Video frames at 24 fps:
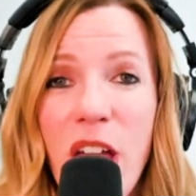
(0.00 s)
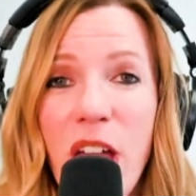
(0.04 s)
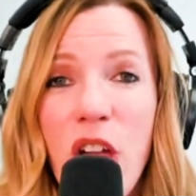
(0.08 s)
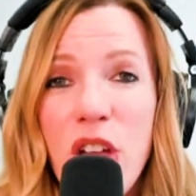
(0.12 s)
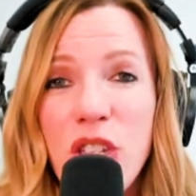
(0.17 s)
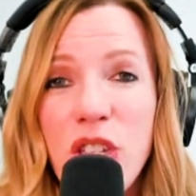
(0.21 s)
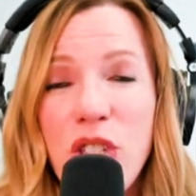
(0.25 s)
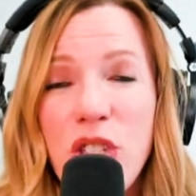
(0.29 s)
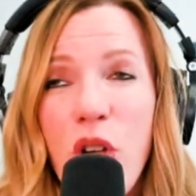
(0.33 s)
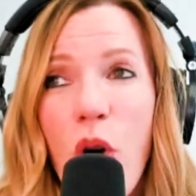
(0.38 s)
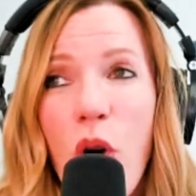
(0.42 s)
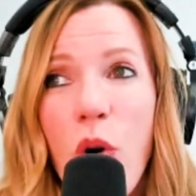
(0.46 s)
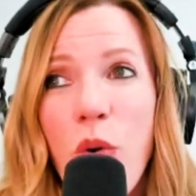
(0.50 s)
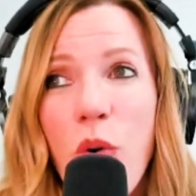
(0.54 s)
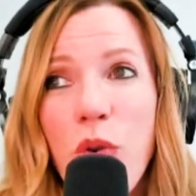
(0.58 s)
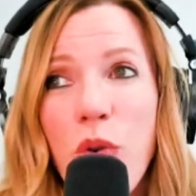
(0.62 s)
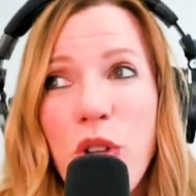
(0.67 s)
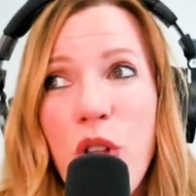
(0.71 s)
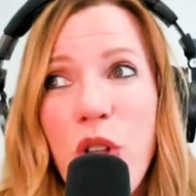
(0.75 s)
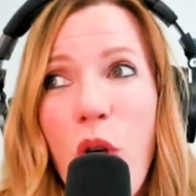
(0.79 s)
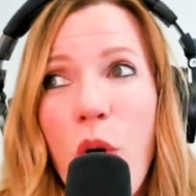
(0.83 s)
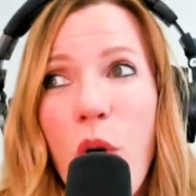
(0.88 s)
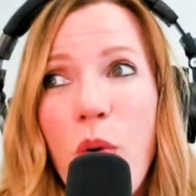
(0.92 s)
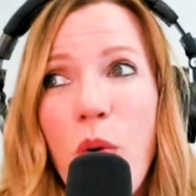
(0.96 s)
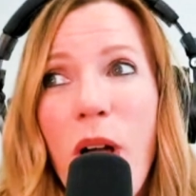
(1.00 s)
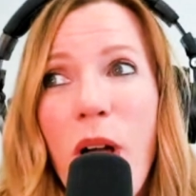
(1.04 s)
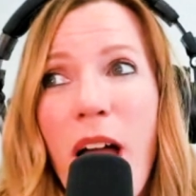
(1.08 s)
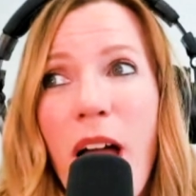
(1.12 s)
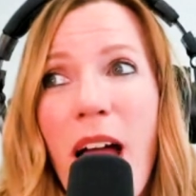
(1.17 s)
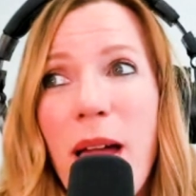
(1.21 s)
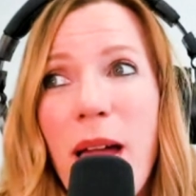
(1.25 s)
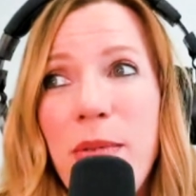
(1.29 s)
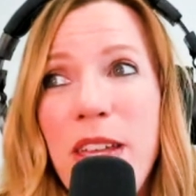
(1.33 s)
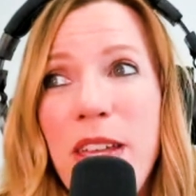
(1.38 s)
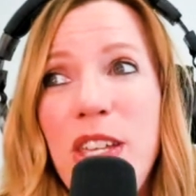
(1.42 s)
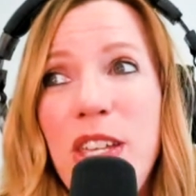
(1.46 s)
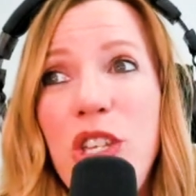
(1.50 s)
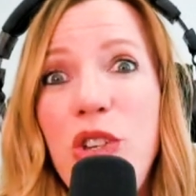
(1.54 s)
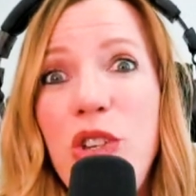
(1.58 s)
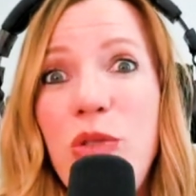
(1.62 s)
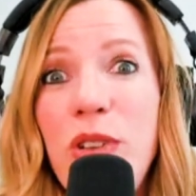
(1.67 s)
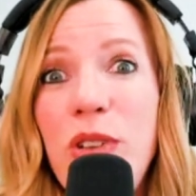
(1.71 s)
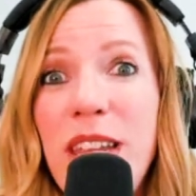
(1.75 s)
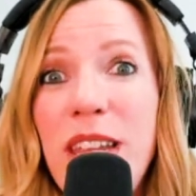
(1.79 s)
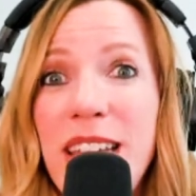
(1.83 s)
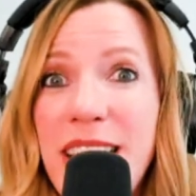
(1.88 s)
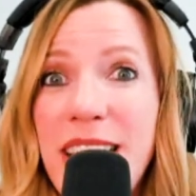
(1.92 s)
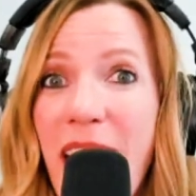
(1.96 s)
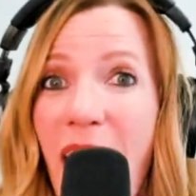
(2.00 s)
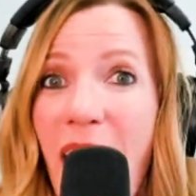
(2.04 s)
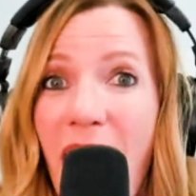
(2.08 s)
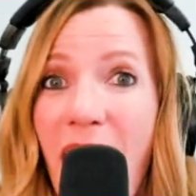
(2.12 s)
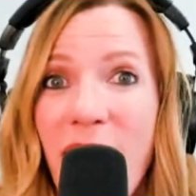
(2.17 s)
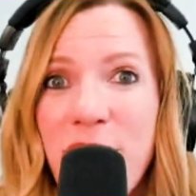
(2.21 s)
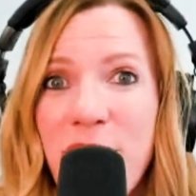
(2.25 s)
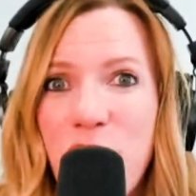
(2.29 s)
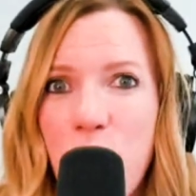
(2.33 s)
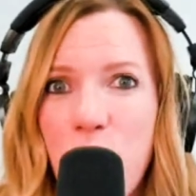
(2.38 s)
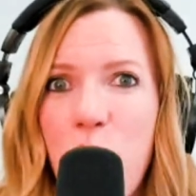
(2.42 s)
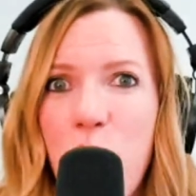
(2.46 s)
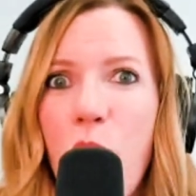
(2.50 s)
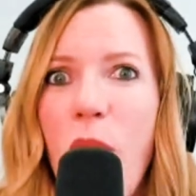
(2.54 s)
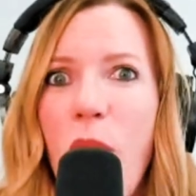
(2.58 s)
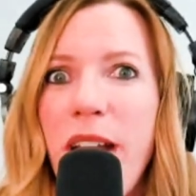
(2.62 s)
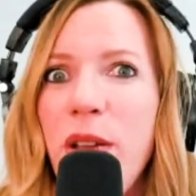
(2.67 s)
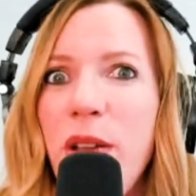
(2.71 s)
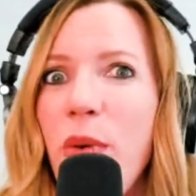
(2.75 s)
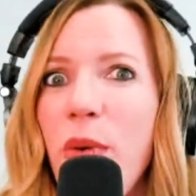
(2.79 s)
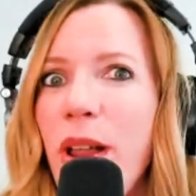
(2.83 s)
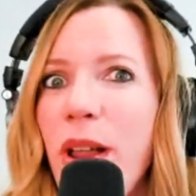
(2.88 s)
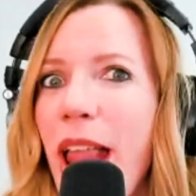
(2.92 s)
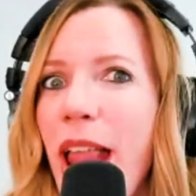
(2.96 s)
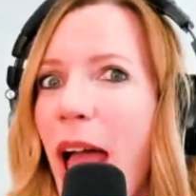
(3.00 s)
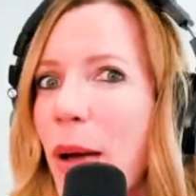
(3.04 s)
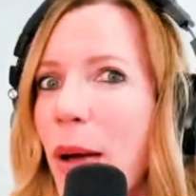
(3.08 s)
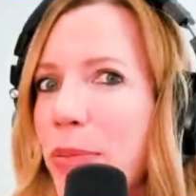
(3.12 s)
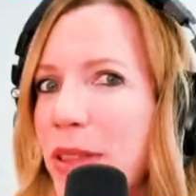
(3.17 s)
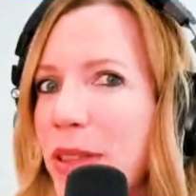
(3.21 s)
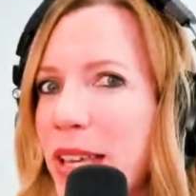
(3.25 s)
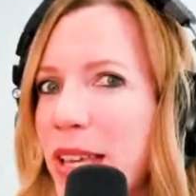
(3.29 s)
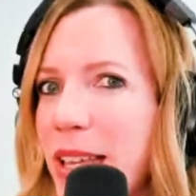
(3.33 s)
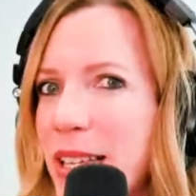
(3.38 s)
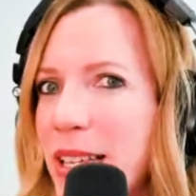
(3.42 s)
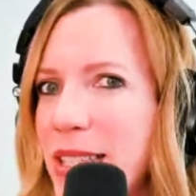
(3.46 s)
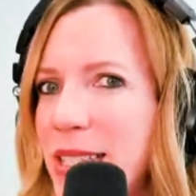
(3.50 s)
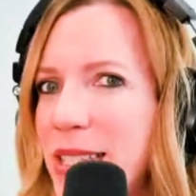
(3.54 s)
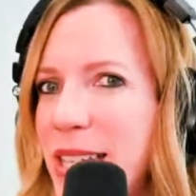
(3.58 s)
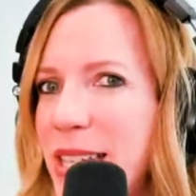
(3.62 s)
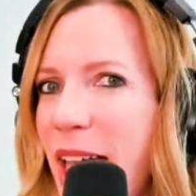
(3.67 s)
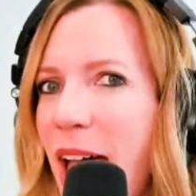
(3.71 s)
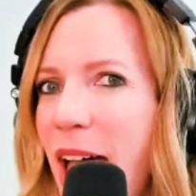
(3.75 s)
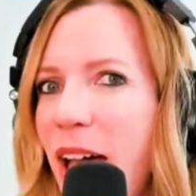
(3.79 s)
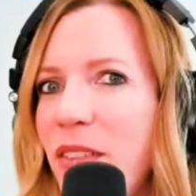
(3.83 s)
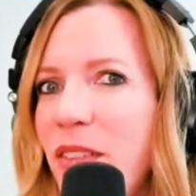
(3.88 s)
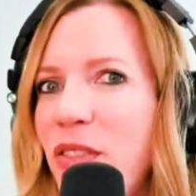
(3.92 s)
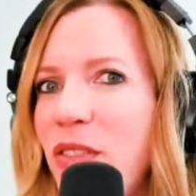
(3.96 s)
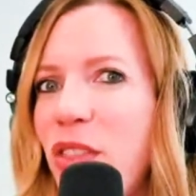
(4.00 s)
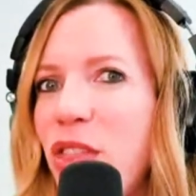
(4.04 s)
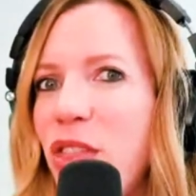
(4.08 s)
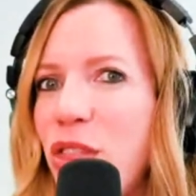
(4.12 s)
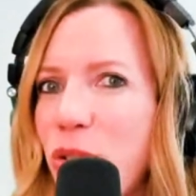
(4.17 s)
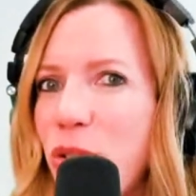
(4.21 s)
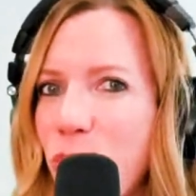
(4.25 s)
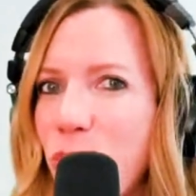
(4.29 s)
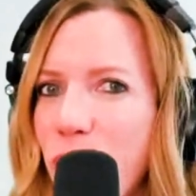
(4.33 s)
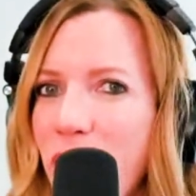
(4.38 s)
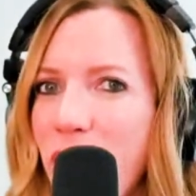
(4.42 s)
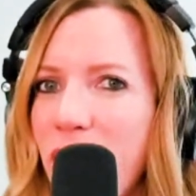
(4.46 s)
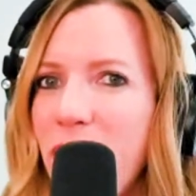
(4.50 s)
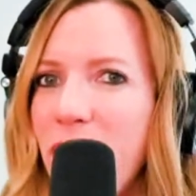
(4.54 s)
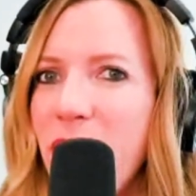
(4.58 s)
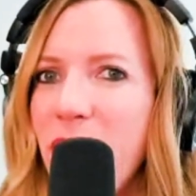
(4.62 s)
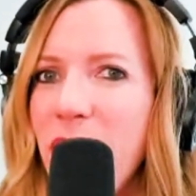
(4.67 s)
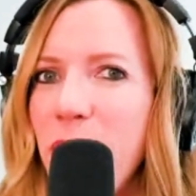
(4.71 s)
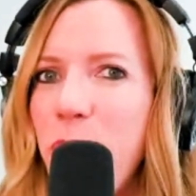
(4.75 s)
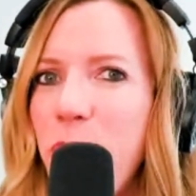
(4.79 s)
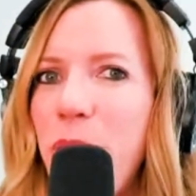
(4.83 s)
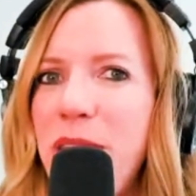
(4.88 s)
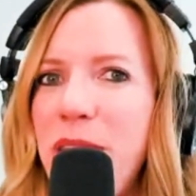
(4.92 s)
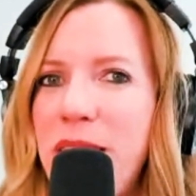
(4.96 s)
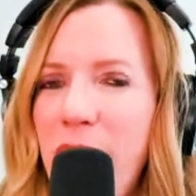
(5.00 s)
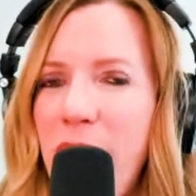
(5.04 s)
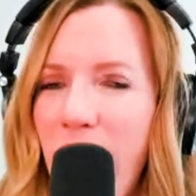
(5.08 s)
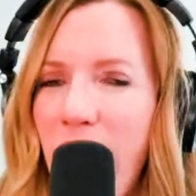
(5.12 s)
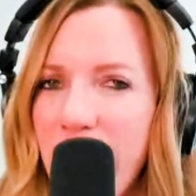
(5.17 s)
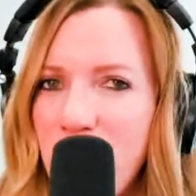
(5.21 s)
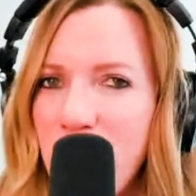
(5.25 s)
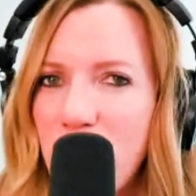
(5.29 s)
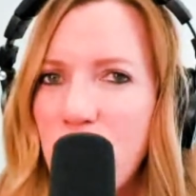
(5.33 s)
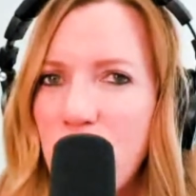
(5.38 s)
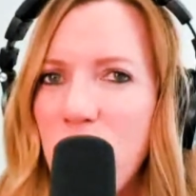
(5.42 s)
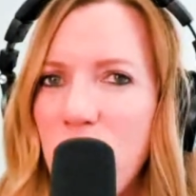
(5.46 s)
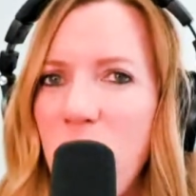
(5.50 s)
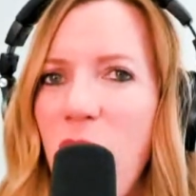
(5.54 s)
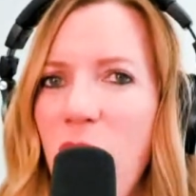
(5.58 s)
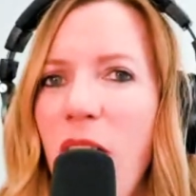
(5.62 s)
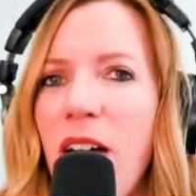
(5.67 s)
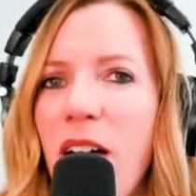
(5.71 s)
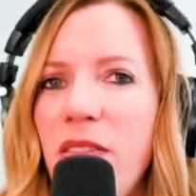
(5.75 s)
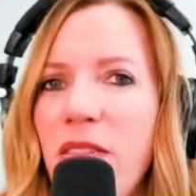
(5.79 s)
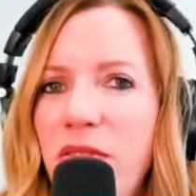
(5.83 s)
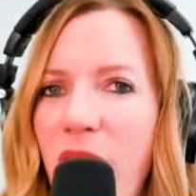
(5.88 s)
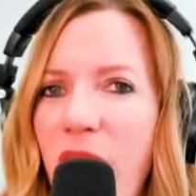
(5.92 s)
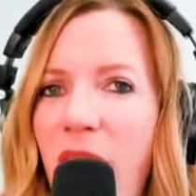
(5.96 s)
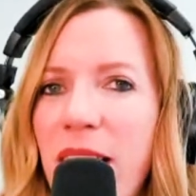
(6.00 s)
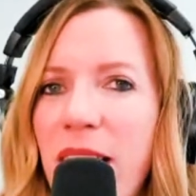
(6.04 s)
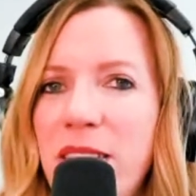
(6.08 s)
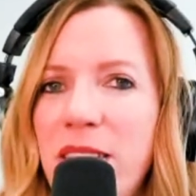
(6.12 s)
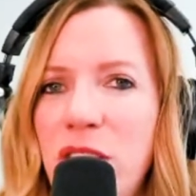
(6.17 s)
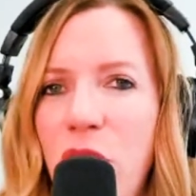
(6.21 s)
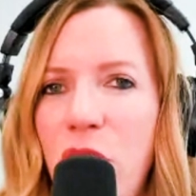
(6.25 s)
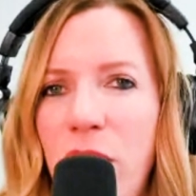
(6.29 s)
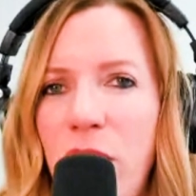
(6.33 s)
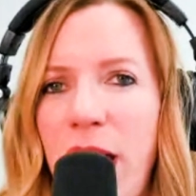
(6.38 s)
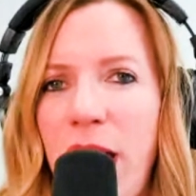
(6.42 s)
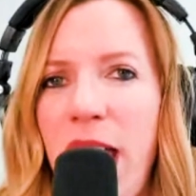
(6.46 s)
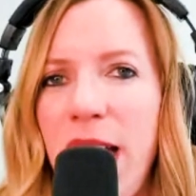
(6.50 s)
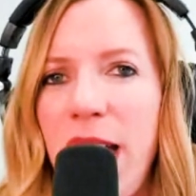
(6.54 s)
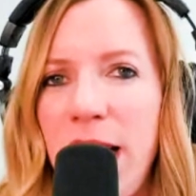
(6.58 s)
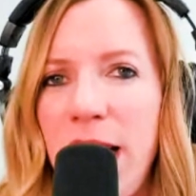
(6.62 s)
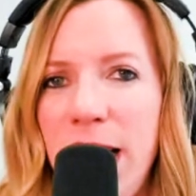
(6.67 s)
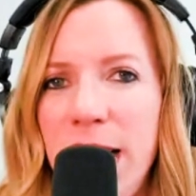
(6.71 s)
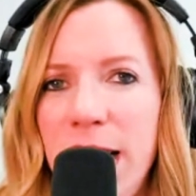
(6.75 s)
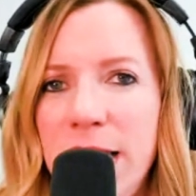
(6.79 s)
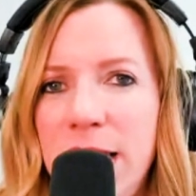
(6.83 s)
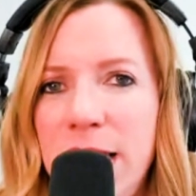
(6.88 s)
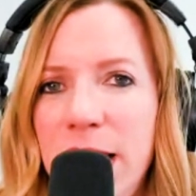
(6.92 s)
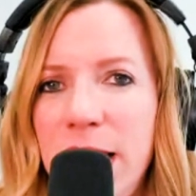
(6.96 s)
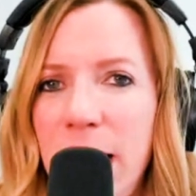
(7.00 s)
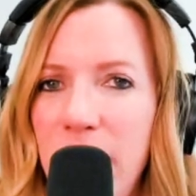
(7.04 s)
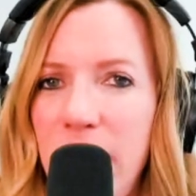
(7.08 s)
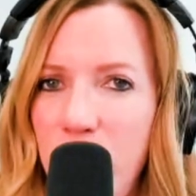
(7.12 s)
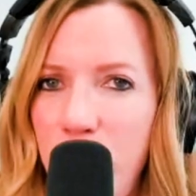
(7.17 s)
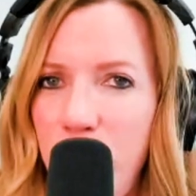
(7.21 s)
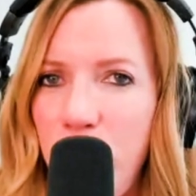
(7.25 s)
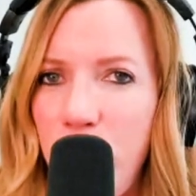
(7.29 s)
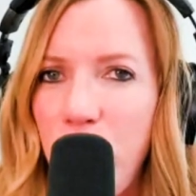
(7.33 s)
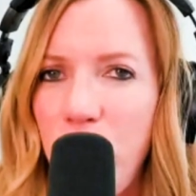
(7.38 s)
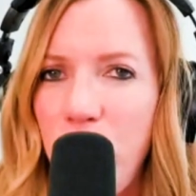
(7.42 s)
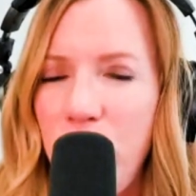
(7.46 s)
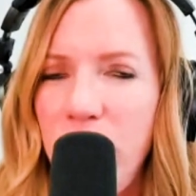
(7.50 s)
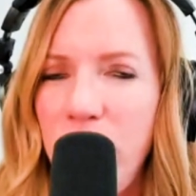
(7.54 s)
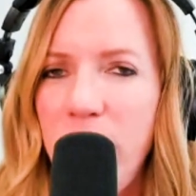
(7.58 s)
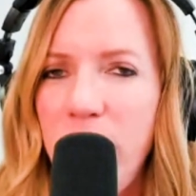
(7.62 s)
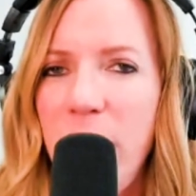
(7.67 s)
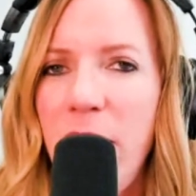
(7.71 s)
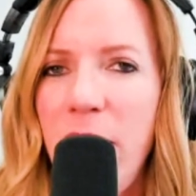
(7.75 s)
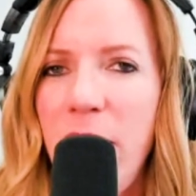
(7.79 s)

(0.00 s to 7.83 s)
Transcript: So, you know, I mean, you need to have 21 applicants to have 3 potential five-star candidates in the pool. Right.